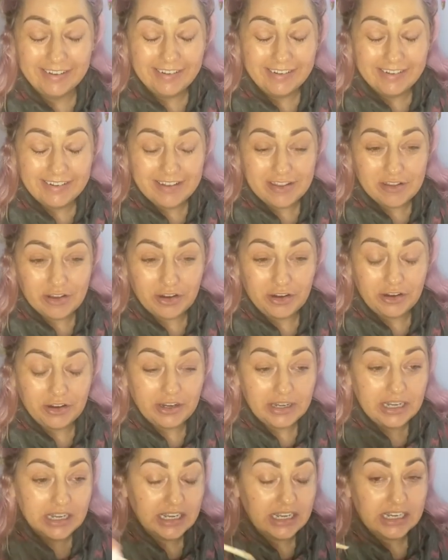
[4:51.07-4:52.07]
So
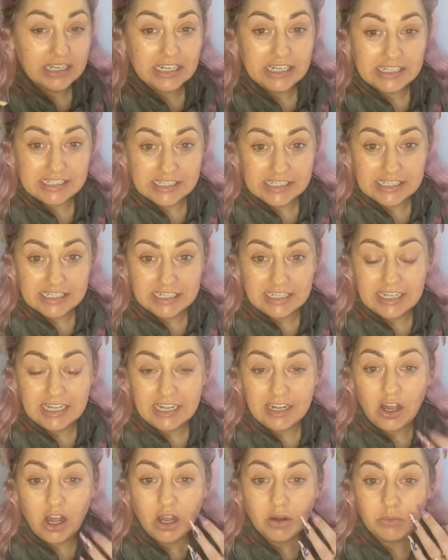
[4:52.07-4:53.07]

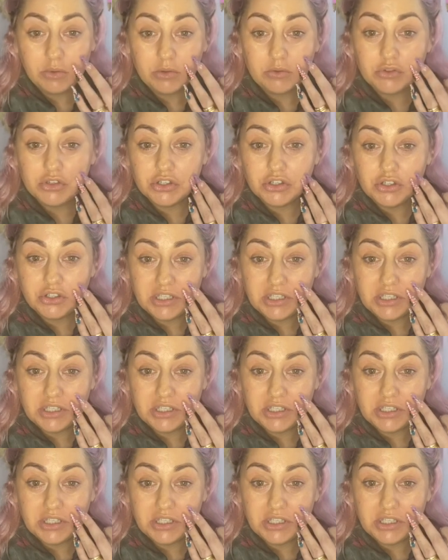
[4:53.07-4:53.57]
concealer, I will do